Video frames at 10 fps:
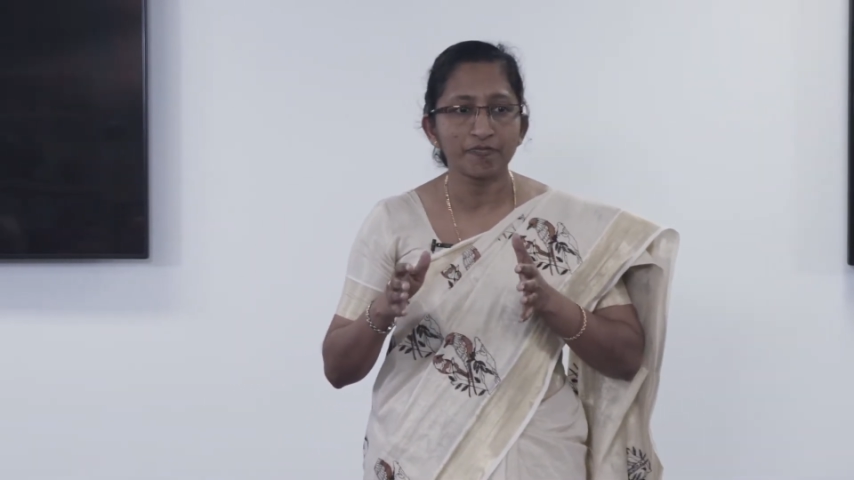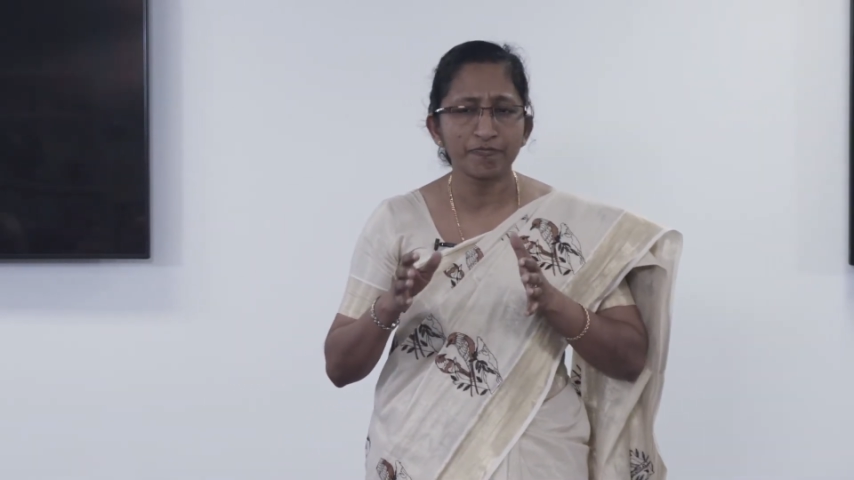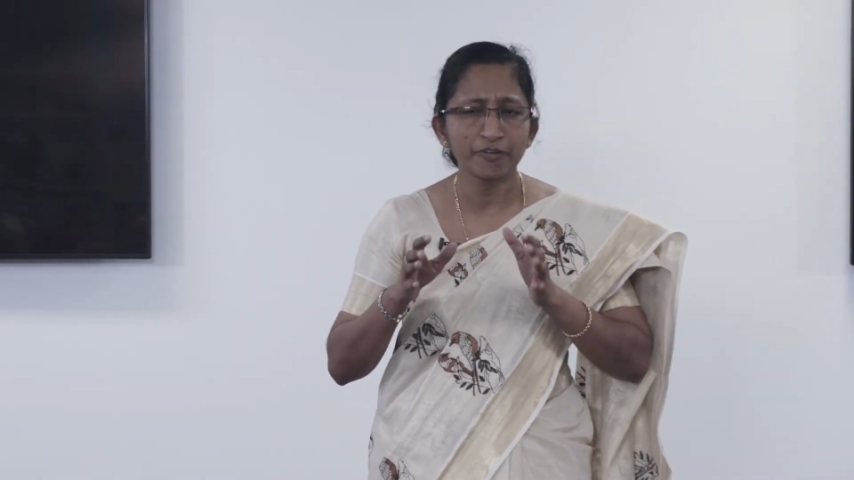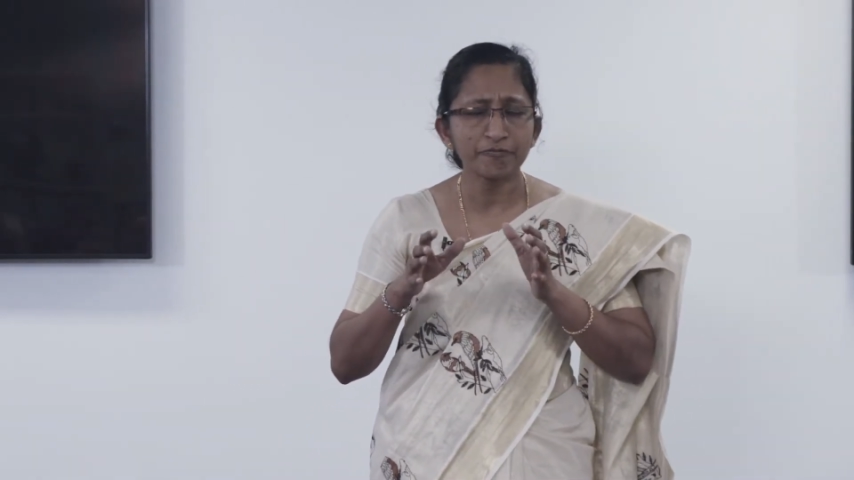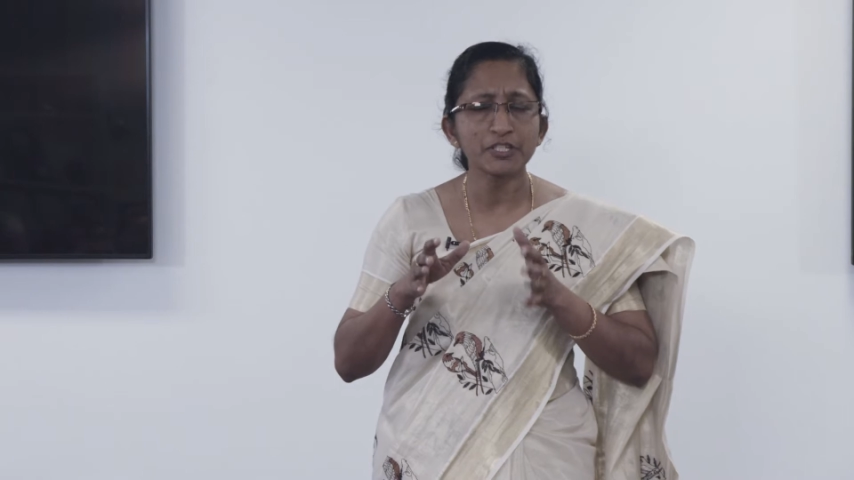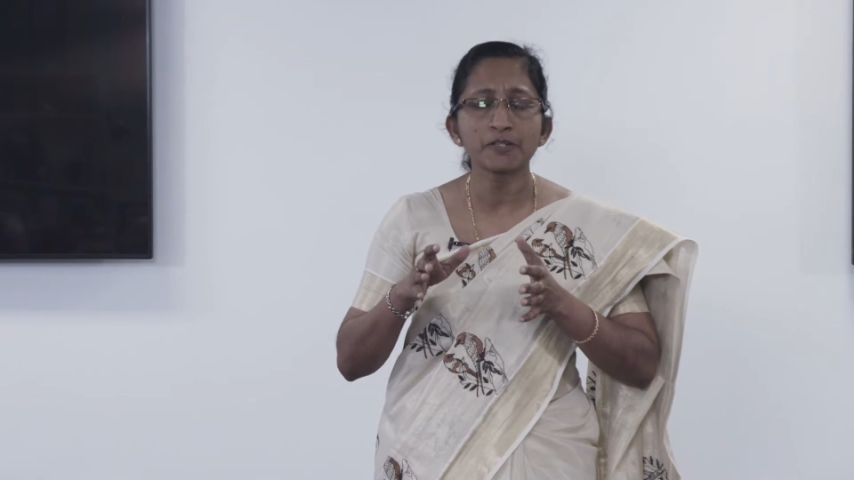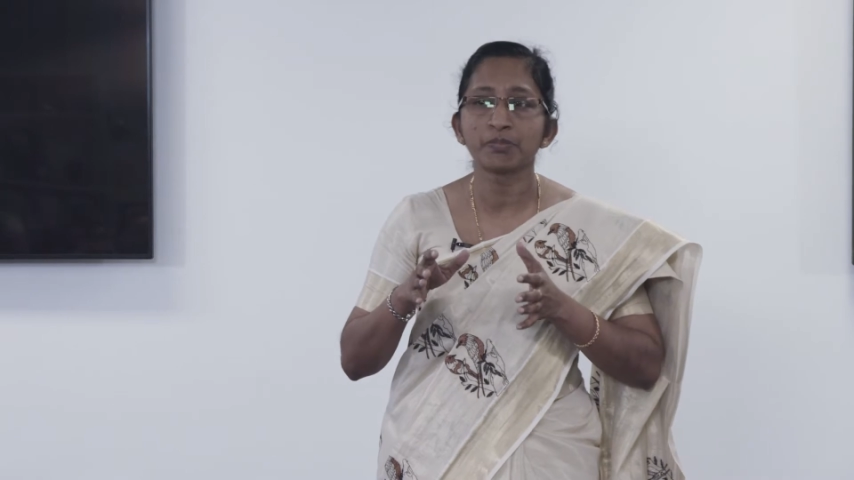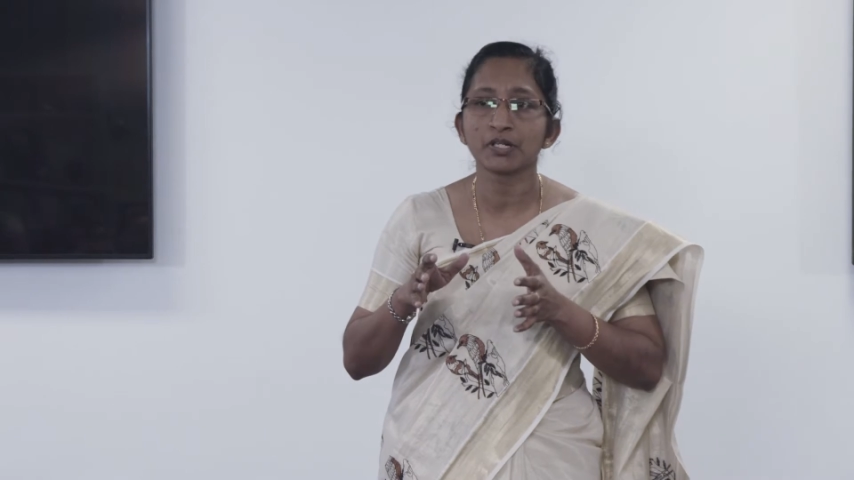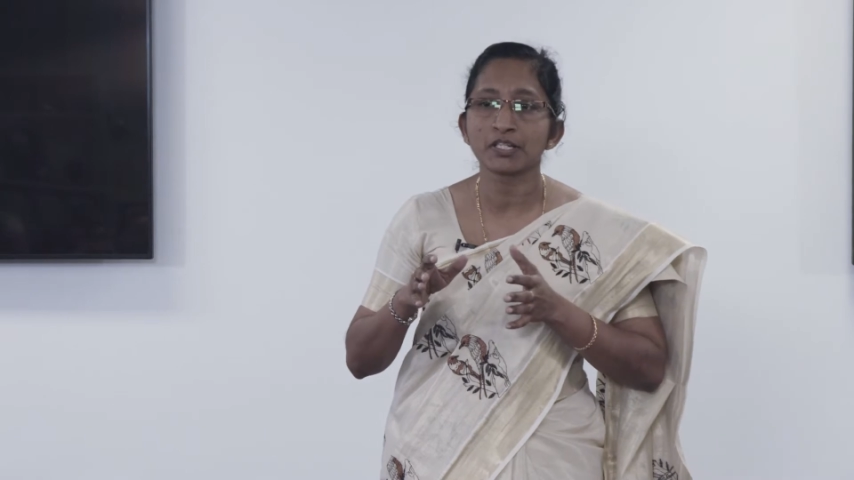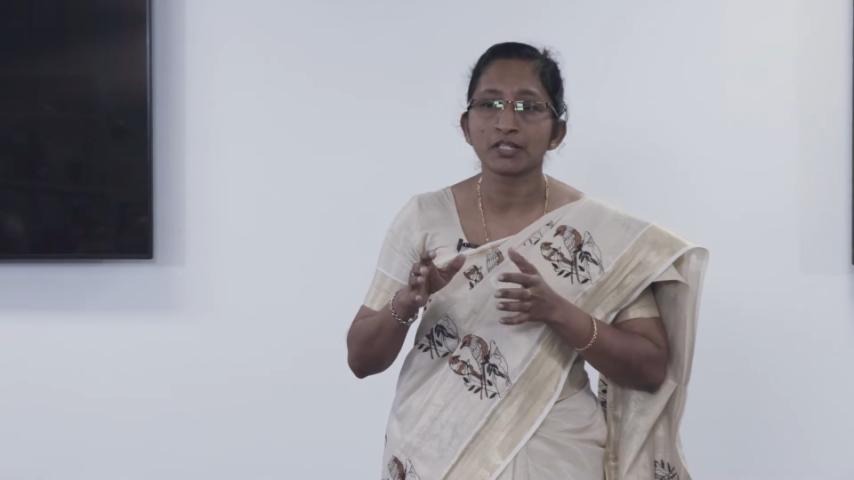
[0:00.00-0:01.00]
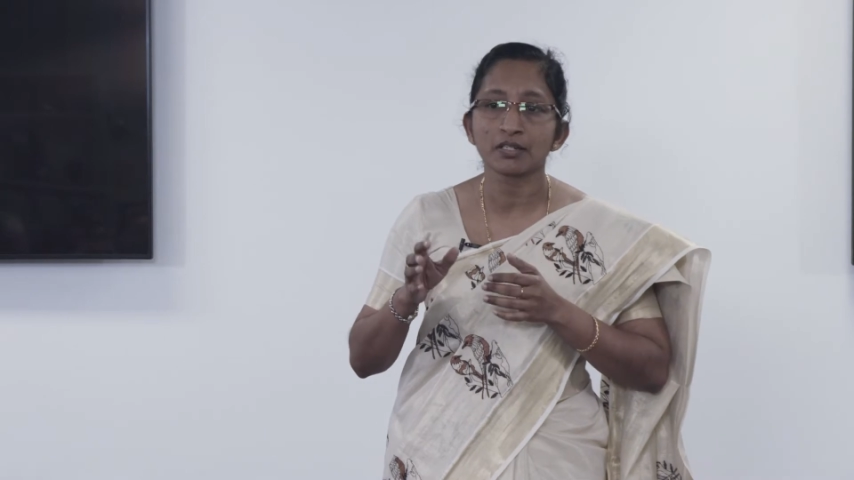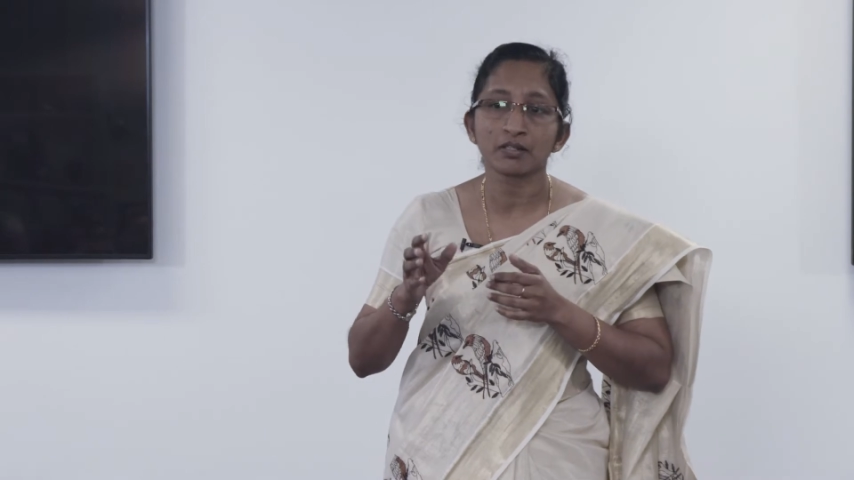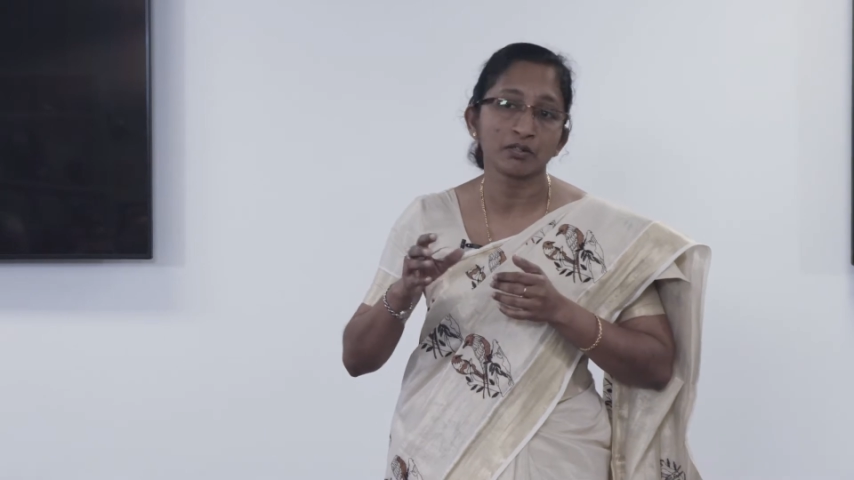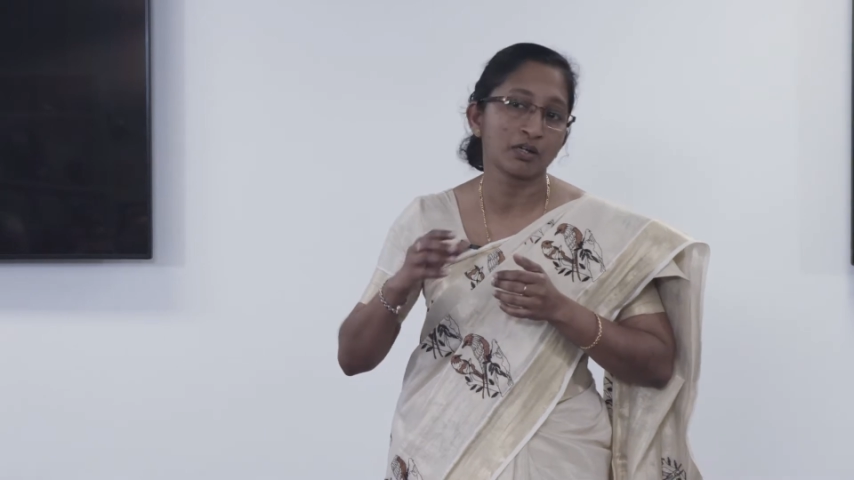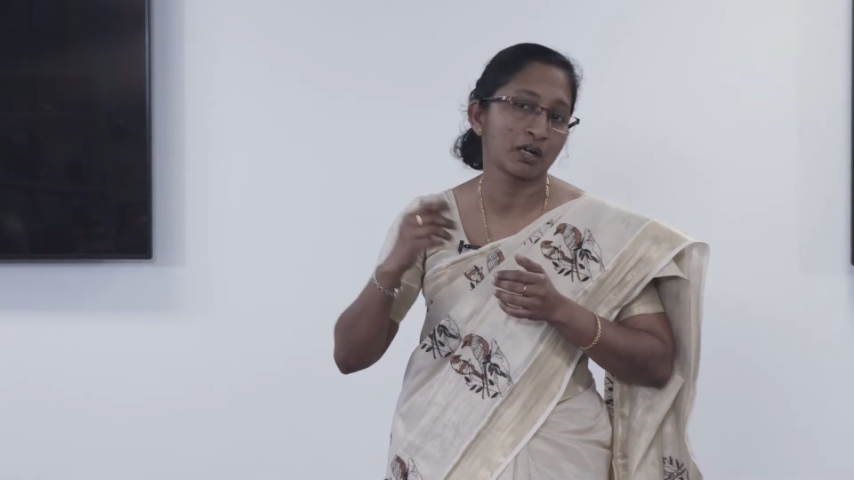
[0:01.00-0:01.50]
50%
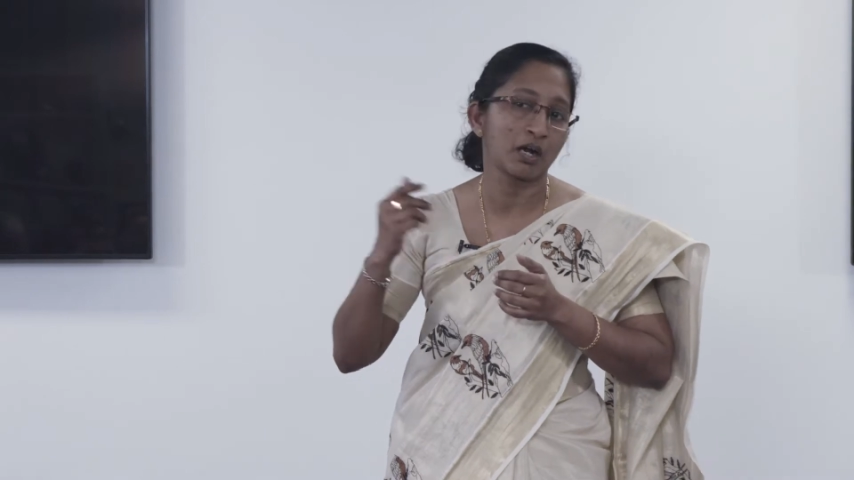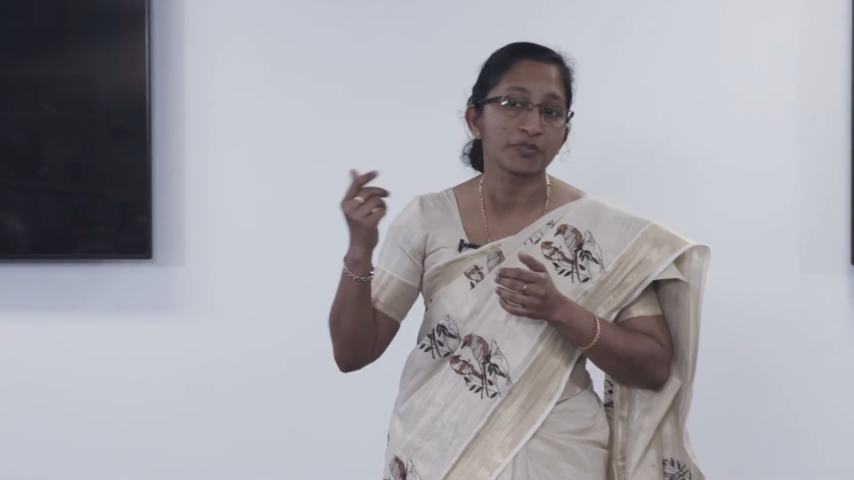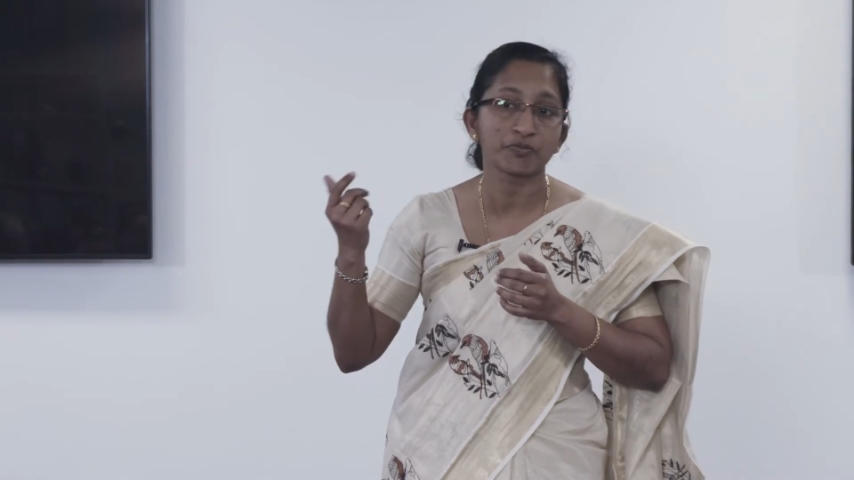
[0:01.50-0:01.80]
comes